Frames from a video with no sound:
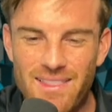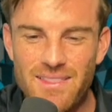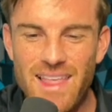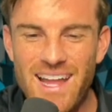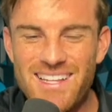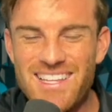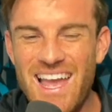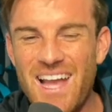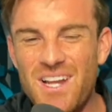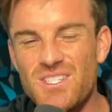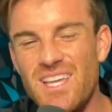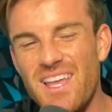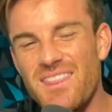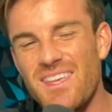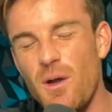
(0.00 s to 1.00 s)
that is actually
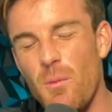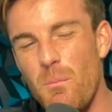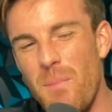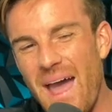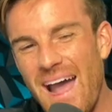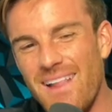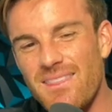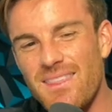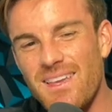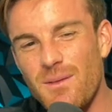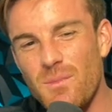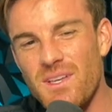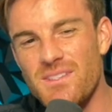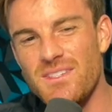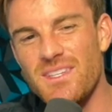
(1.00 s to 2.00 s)
i think a bad thing
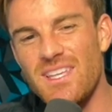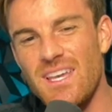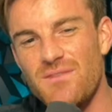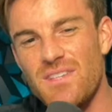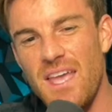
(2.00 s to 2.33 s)
because it gives